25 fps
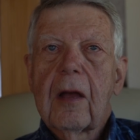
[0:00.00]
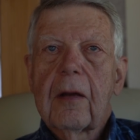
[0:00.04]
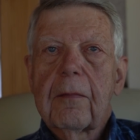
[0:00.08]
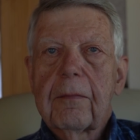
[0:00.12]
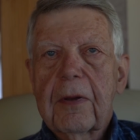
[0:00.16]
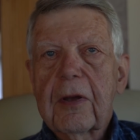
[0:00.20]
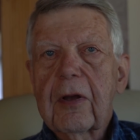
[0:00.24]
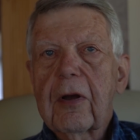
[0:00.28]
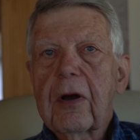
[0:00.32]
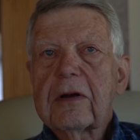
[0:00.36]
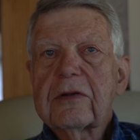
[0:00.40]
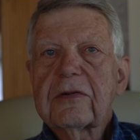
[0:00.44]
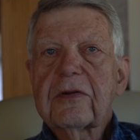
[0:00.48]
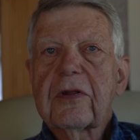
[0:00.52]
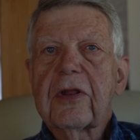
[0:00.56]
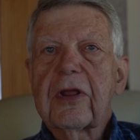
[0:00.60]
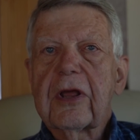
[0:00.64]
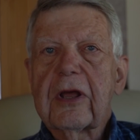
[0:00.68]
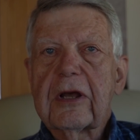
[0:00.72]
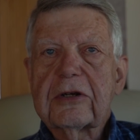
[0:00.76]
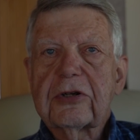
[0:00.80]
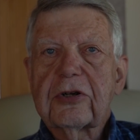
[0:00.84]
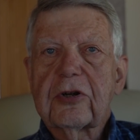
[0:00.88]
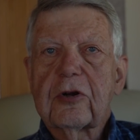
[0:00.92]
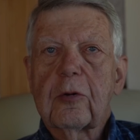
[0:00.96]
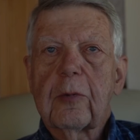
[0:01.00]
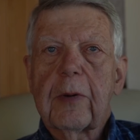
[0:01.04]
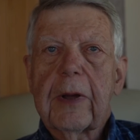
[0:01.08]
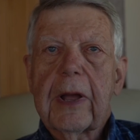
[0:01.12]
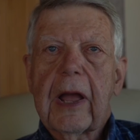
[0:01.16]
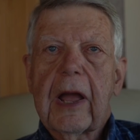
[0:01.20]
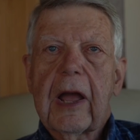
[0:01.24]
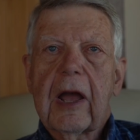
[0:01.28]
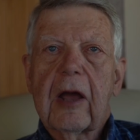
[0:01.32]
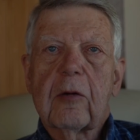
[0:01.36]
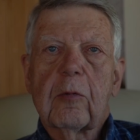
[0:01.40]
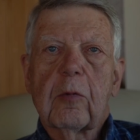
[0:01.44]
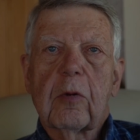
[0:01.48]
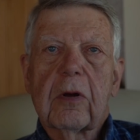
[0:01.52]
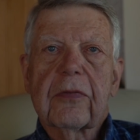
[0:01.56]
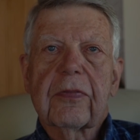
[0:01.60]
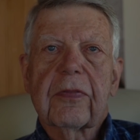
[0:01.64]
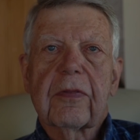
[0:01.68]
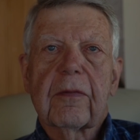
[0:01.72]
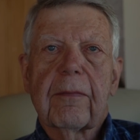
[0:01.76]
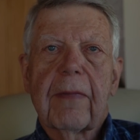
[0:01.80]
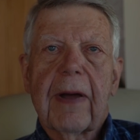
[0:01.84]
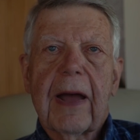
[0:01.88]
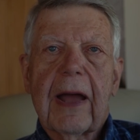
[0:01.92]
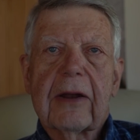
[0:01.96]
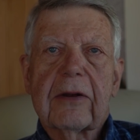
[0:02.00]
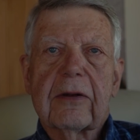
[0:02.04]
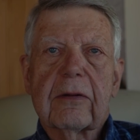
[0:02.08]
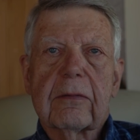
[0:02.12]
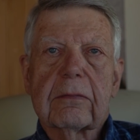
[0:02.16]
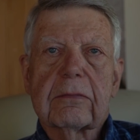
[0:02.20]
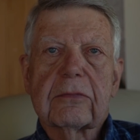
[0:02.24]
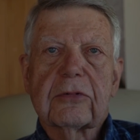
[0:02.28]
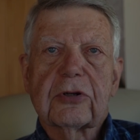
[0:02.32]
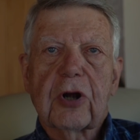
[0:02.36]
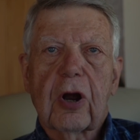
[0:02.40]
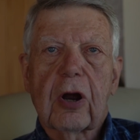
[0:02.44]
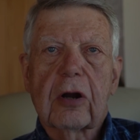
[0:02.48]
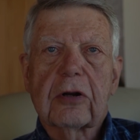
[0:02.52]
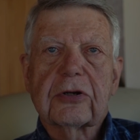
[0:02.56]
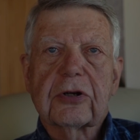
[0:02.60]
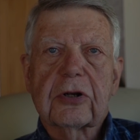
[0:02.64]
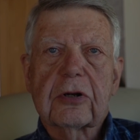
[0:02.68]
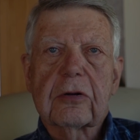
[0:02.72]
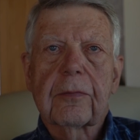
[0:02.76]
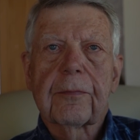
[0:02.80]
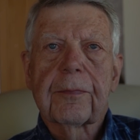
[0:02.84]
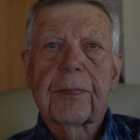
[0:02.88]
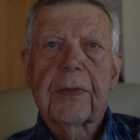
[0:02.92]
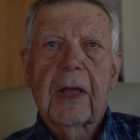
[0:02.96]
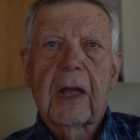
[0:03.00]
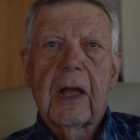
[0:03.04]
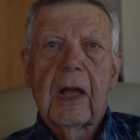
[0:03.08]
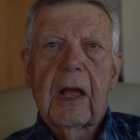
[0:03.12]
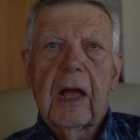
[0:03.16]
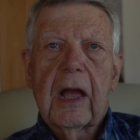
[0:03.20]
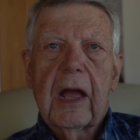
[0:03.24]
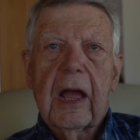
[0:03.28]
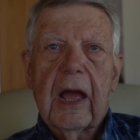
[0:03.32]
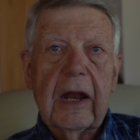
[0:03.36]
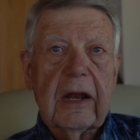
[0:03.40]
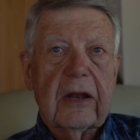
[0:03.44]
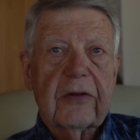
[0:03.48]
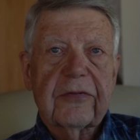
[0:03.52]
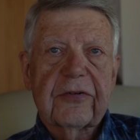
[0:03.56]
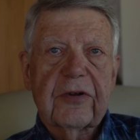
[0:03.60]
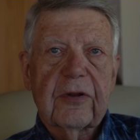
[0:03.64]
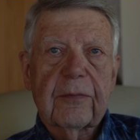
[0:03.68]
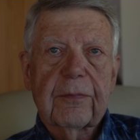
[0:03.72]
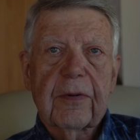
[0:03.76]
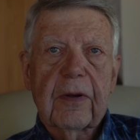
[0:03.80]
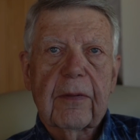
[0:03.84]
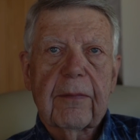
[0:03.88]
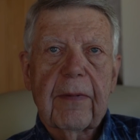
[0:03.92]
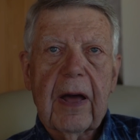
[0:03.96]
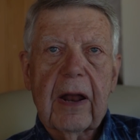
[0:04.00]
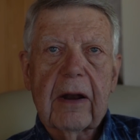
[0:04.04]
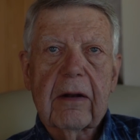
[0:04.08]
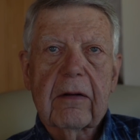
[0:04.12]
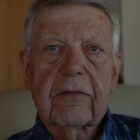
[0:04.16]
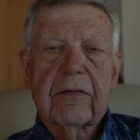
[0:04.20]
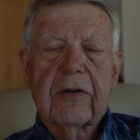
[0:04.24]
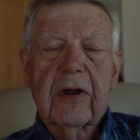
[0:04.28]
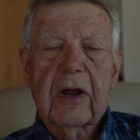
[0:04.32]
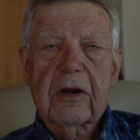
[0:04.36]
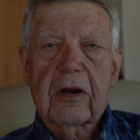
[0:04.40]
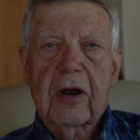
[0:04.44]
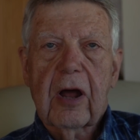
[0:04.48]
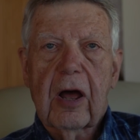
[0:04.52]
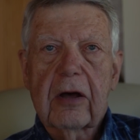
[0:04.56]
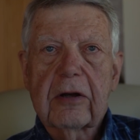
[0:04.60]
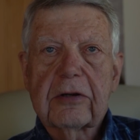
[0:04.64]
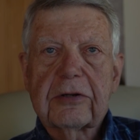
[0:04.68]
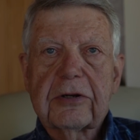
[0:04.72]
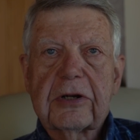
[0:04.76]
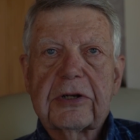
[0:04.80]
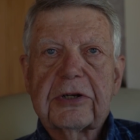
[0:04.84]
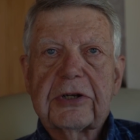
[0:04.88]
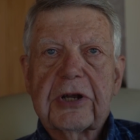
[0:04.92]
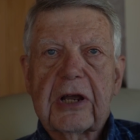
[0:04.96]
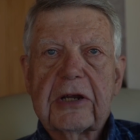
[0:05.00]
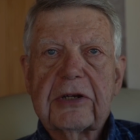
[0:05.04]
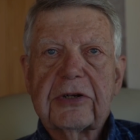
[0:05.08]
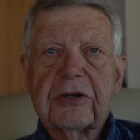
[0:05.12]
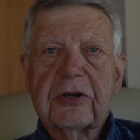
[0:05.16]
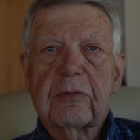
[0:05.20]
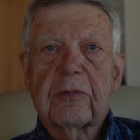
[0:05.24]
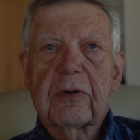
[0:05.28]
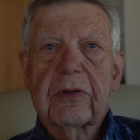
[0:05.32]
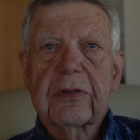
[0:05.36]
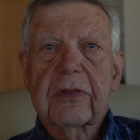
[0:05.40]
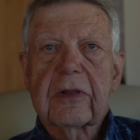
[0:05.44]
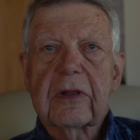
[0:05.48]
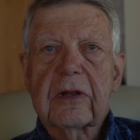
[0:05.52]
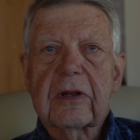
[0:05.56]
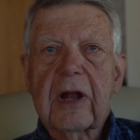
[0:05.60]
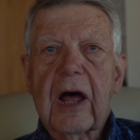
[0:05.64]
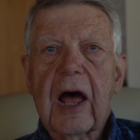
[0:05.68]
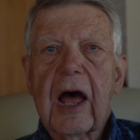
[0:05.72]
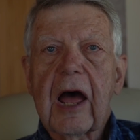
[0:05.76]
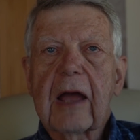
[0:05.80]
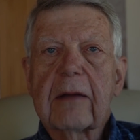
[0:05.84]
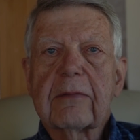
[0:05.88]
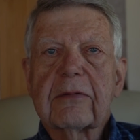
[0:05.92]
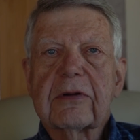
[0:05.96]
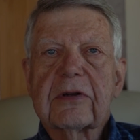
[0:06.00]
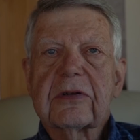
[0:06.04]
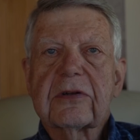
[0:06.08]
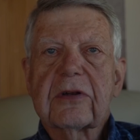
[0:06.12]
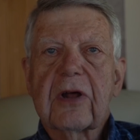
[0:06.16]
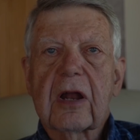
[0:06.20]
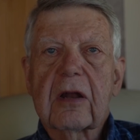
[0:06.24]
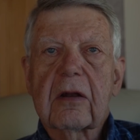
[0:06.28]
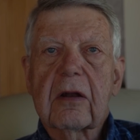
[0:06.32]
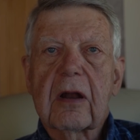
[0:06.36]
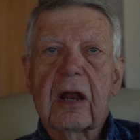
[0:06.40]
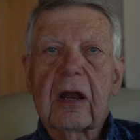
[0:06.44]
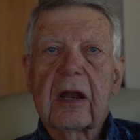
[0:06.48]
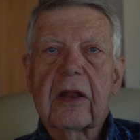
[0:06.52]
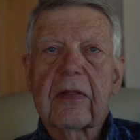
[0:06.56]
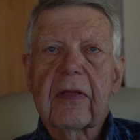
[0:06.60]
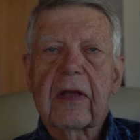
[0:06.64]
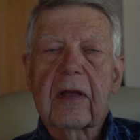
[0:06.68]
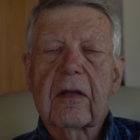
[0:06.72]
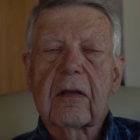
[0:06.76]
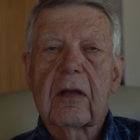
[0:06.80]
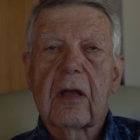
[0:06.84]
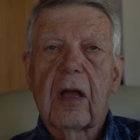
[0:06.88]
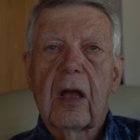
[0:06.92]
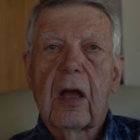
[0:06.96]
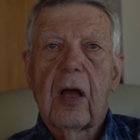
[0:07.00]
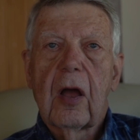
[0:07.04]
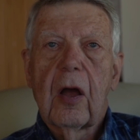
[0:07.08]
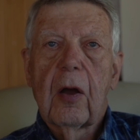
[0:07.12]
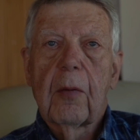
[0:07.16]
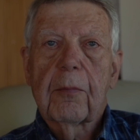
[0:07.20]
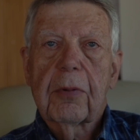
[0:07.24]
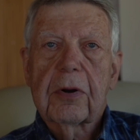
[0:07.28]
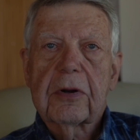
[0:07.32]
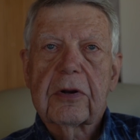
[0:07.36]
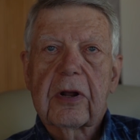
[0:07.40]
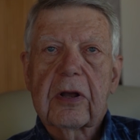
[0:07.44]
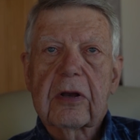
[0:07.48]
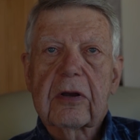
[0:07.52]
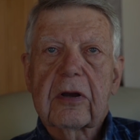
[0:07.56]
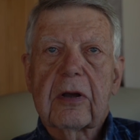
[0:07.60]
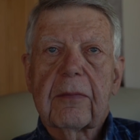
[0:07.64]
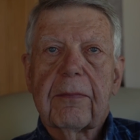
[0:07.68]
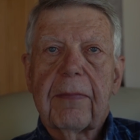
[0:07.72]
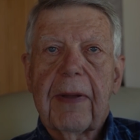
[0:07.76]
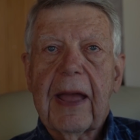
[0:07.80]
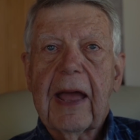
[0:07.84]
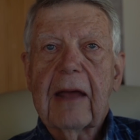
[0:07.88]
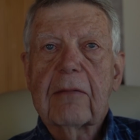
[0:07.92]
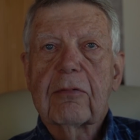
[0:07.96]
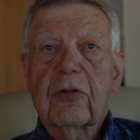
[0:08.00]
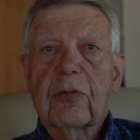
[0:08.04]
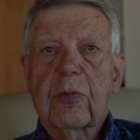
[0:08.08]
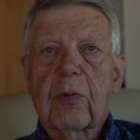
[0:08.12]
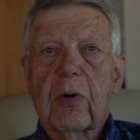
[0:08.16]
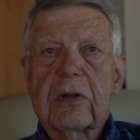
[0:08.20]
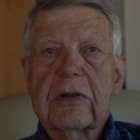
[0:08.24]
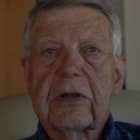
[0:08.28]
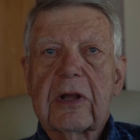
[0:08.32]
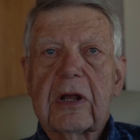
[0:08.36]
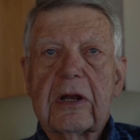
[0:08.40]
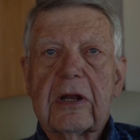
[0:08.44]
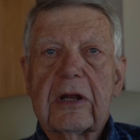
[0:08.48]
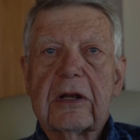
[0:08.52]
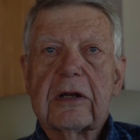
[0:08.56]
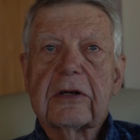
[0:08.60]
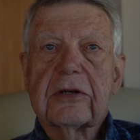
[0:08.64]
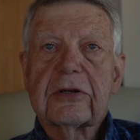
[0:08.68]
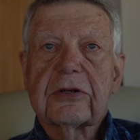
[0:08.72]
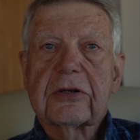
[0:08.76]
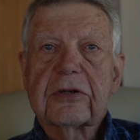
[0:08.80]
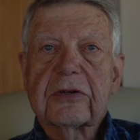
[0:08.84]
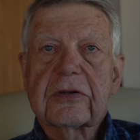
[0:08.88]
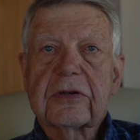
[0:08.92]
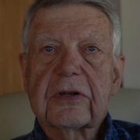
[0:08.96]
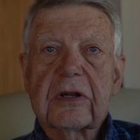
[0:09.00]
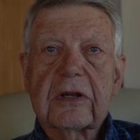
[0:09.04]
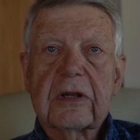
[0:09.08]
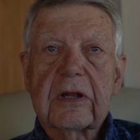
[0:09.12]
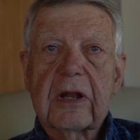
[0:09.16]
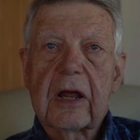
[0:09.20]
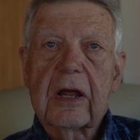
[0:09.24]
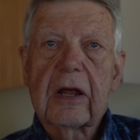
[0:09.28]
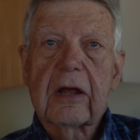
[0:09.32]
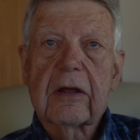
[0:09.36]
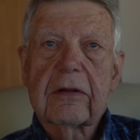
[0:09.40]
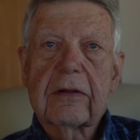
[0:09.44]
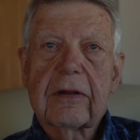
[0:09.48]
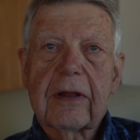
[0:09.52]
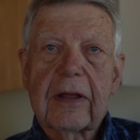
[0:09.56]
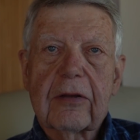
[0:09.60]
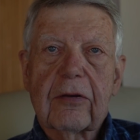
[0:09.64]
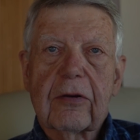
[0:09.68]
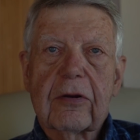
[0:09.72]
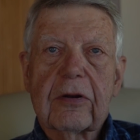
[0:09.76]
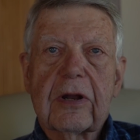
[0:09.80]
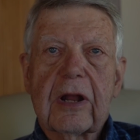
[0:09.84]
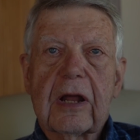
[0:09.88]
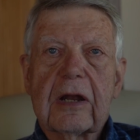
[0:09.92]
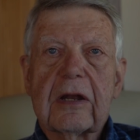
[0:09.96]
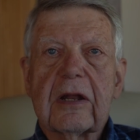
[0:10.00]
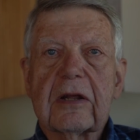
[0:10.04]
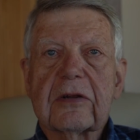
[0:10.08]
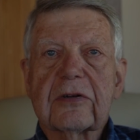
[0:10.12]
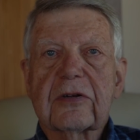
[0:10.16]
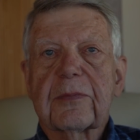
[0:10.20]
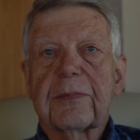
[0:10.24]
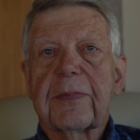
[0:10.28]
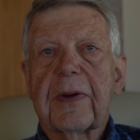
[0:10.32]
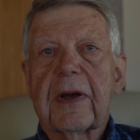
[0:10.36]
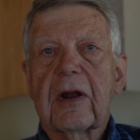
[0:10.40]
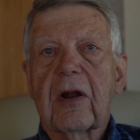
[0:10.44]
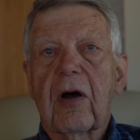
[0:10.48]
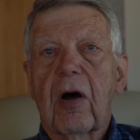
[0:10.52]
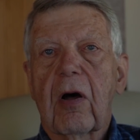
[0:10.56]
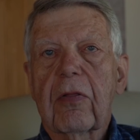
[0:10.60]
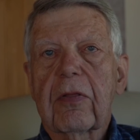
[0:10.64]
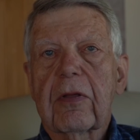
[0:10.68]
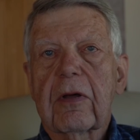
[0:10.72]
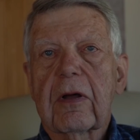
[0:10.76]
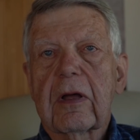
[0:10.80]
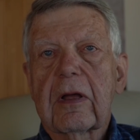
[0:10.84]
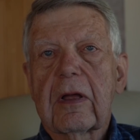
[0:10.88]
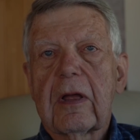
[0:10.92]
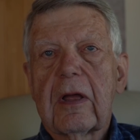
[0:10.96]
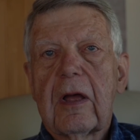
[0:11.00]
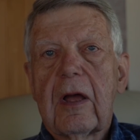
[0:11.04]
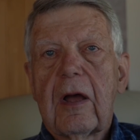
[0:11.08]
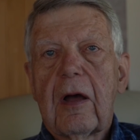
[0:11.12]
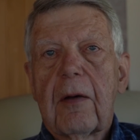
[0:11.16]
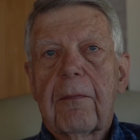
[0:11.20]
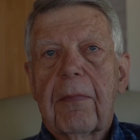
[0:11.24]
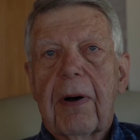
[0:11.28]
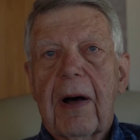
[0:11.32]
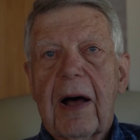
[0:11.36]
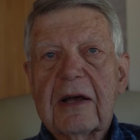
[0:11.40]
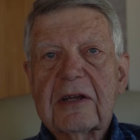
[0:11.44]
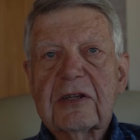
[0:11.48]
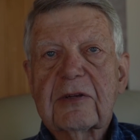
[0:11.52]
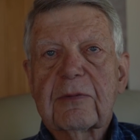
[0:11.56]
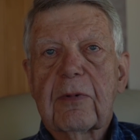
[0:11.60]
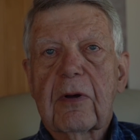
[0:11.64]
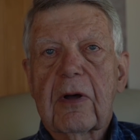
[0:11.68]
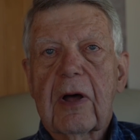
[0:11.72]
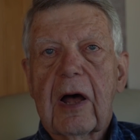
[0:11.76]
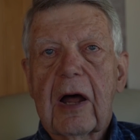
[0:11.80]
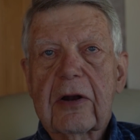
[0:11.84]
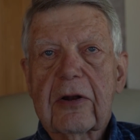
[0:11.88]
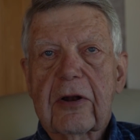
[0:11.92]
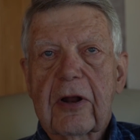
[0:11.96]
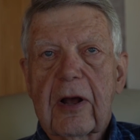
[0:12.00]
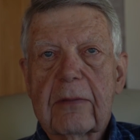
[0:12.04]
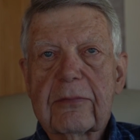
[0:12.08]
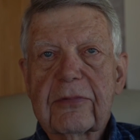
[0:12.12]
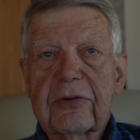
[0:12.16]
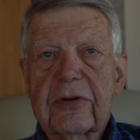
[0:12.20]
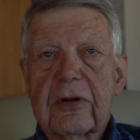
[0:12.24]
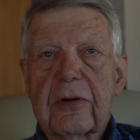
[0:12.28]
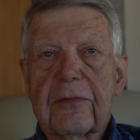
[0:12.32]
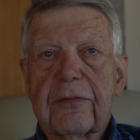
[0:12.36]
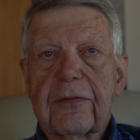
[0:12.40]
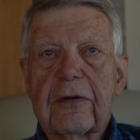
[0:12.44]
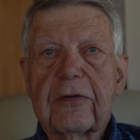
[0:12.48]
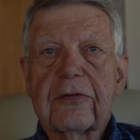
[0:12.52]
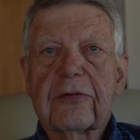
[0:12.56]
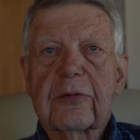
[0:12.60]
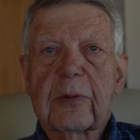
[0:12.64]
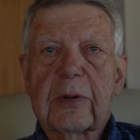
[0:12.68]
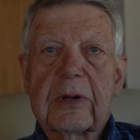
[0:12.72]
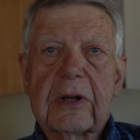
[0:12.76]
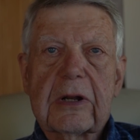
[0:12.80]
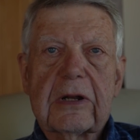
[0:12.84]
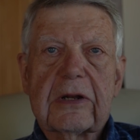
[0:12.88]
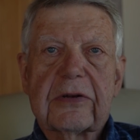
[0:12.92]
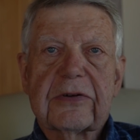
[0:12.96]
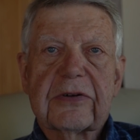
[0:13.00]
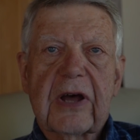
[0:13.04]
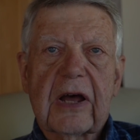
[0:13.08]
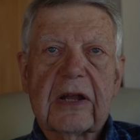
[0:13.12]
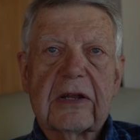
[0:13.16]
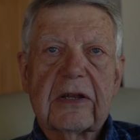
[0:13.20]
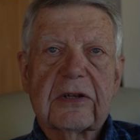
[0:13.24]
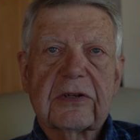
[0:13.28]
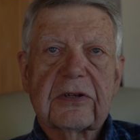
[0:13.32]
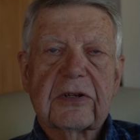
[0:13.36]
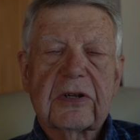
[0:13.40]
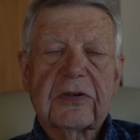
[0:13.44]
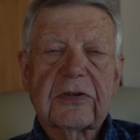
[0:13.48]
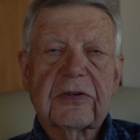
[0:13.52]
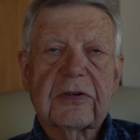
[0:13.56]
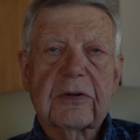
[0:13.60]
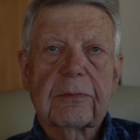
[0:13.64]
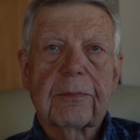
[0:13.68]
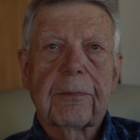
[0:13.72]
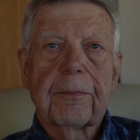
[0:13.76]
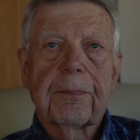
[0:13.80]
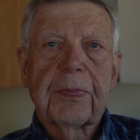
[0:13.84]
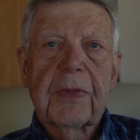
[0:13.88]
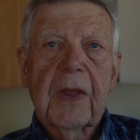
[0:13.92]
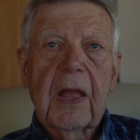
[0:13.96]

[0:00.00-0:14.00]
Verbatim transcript: Because of the issue we had with the Magnum charger, and it's simply a matter of technology changing with the times, it's not anything particularly bad with what they did, it's just that uh, they couldn't anticipate all the possible outcomes in the future when they designed the system.